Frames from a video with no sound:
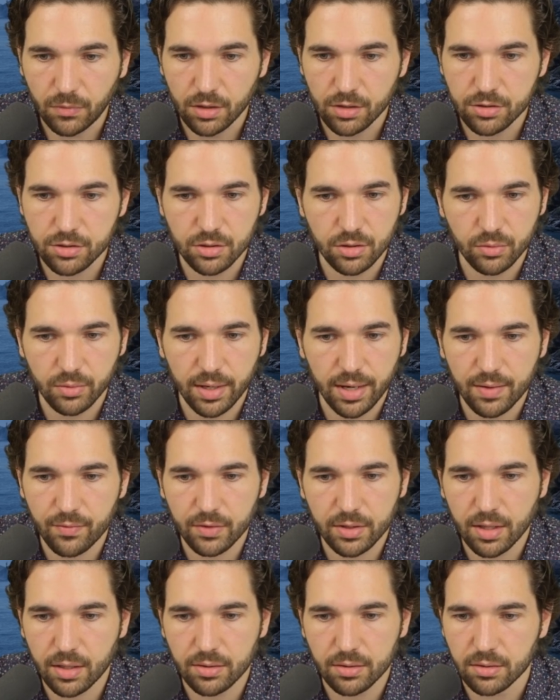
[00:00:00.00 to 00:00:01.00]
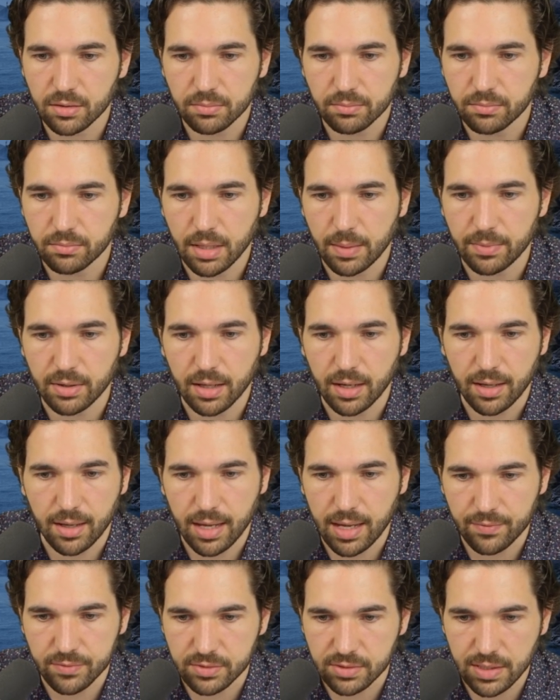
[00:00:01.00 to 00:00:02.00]
to every other, I mean, I
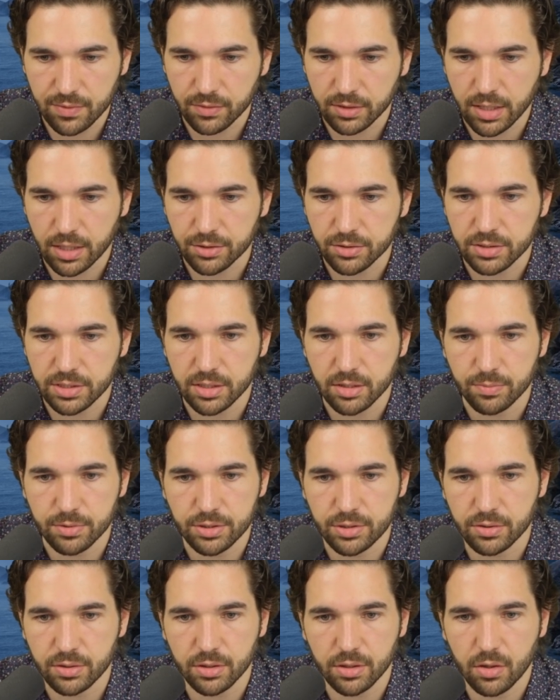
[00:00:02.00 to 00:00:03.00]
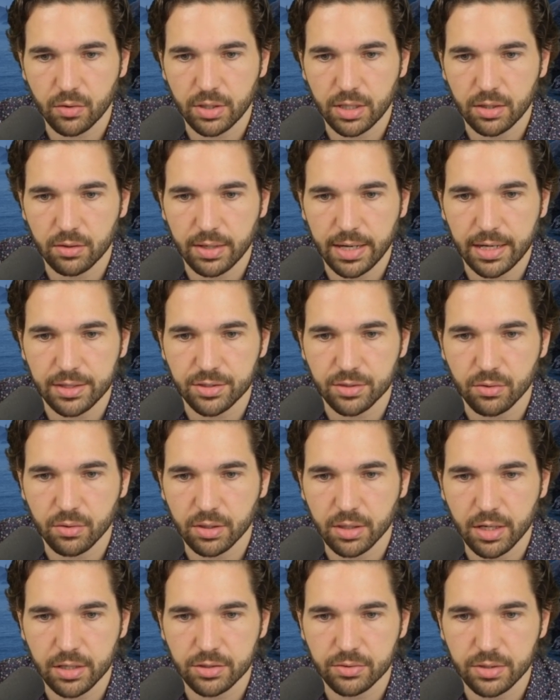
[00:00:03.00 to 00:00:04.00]
have several countries here, but you can go here, add your own
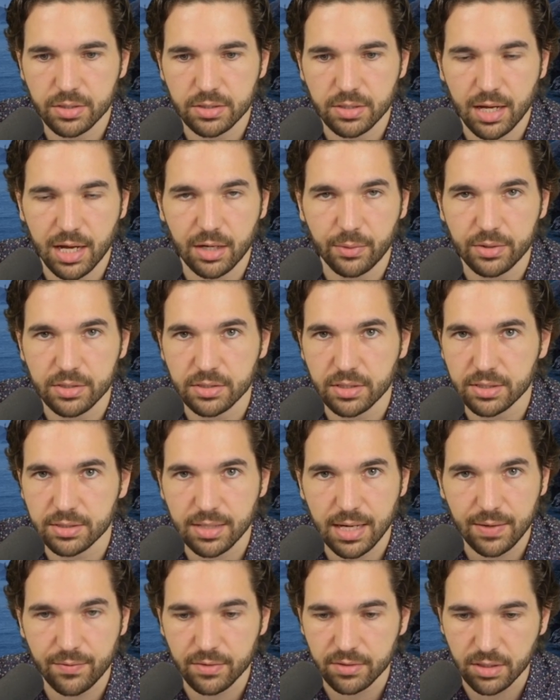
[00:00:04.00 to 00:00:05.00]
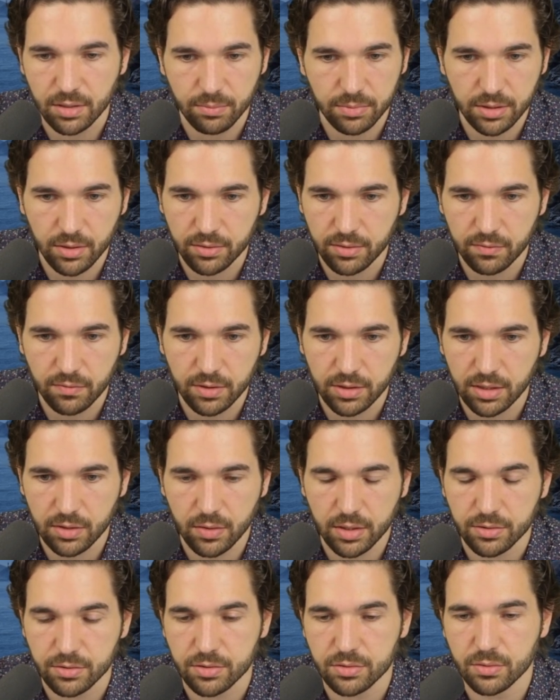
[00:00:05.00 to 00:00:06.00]
countries. I always link to everything below the
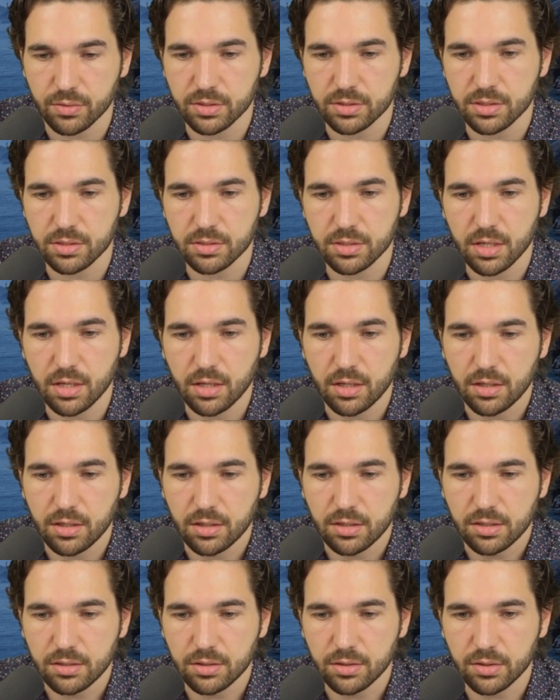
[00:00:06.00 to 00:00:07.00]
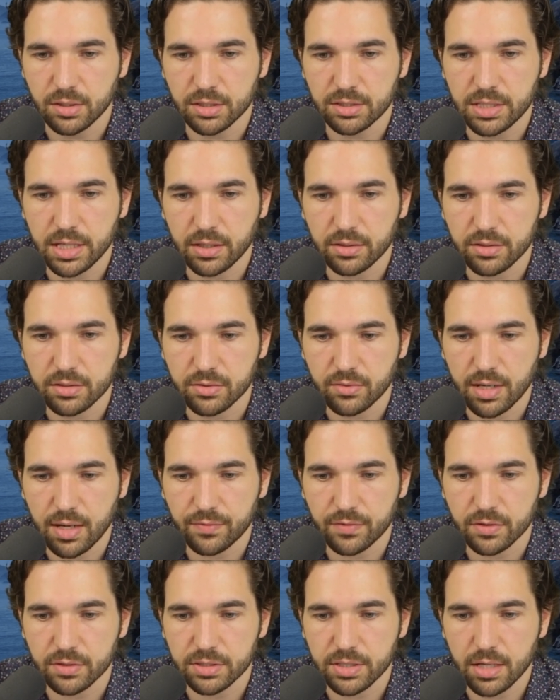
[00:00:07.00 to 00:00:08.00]
video under sources, so you can check out this
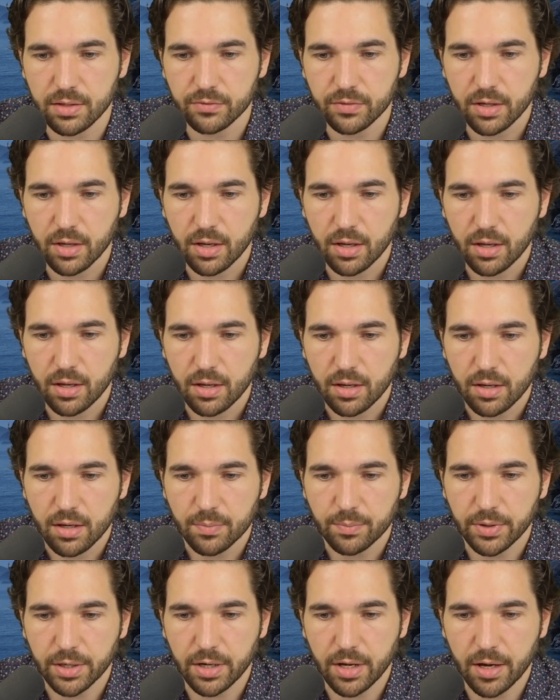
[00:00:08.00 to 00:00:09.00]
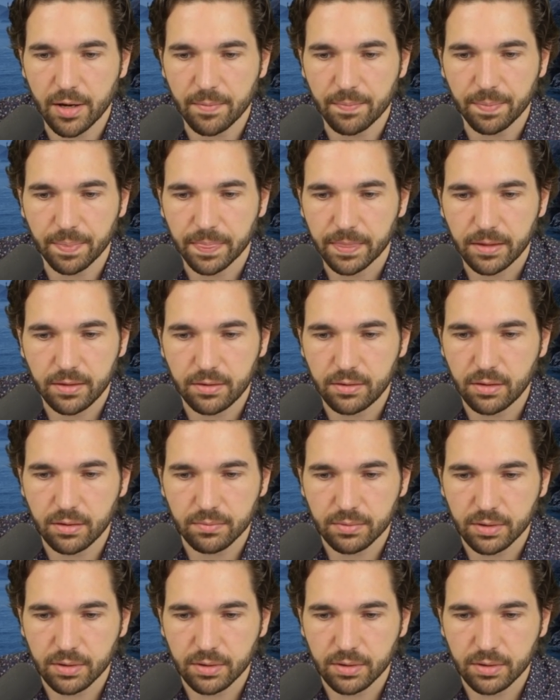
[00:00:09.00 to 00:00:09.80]
graph yourself. But, you know,